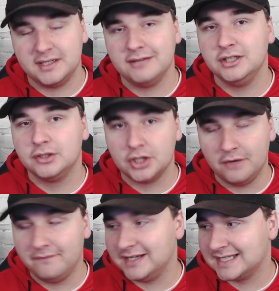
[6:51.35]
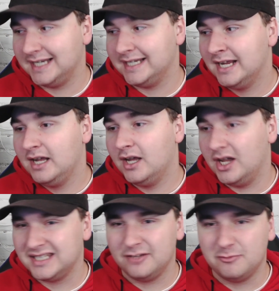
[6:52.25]
Now, you can obviously
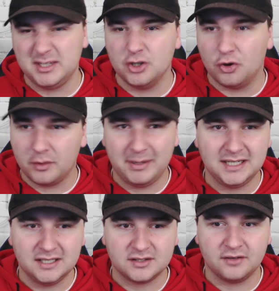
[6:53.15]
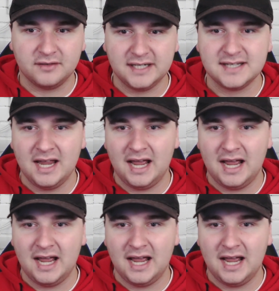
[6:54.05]
give me your opinions on this.